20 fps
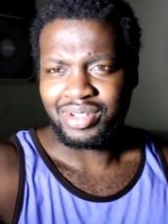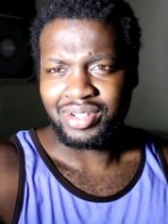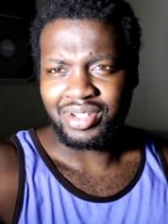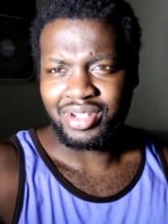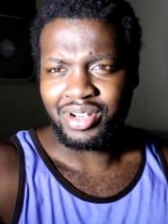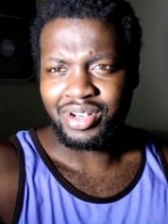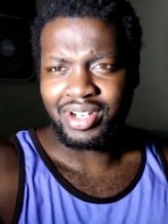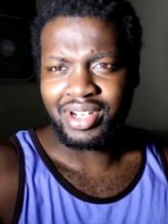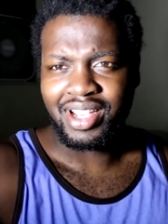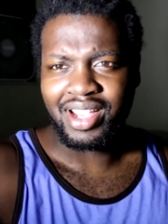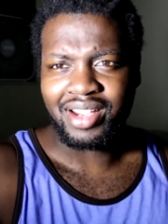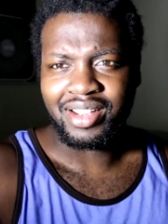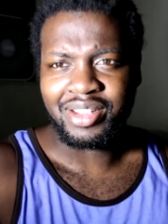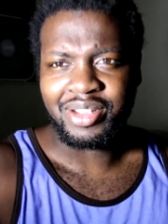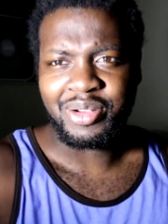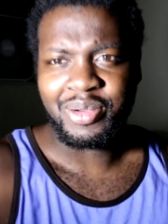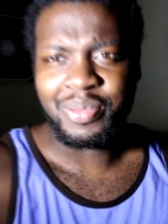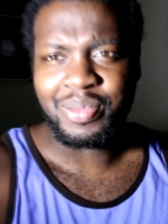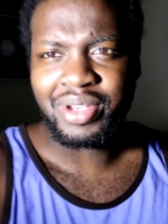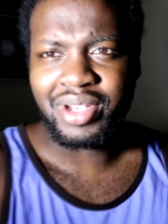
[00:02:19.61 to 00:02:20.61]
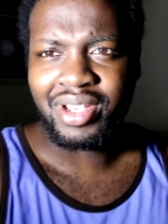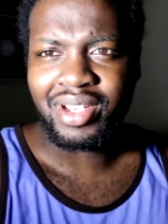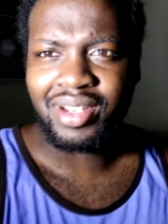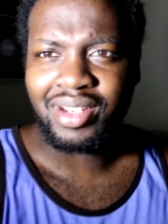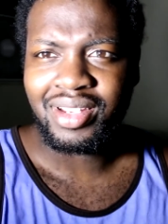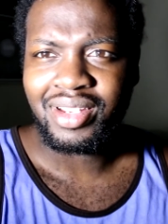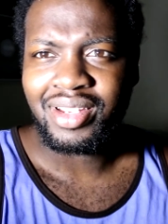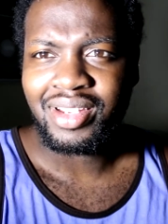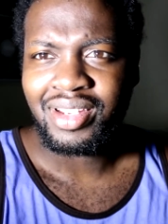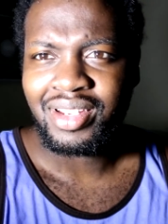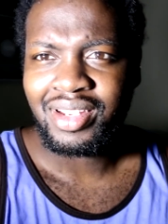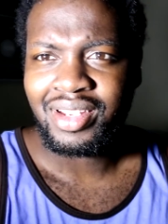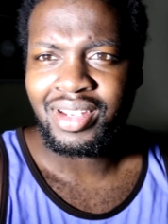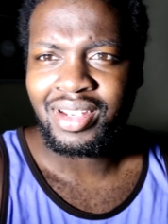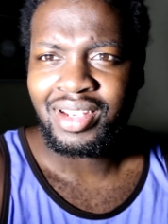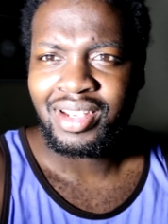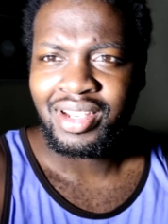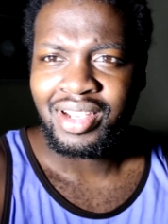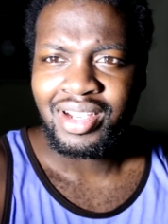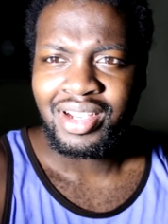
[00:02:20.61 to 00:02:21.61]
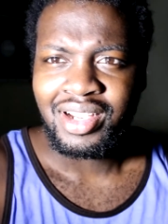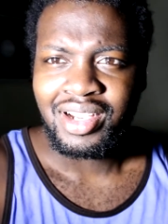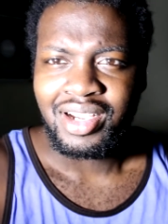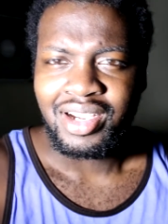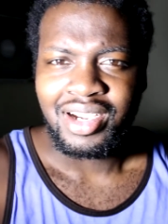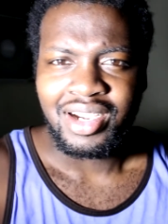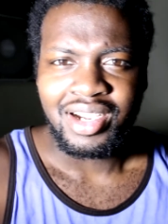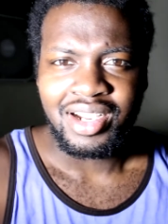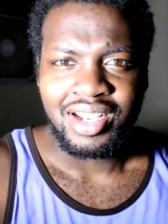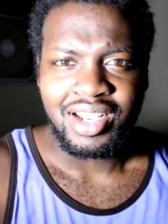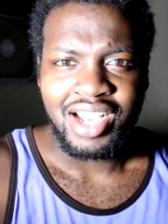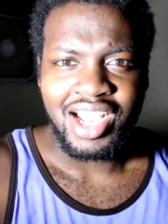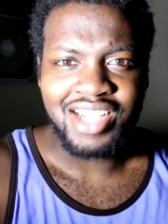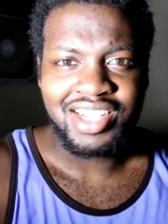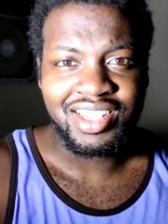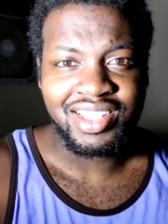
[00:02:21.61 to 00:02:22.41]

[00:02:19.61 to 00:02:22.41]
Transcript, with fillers: Turn it down a little bit. I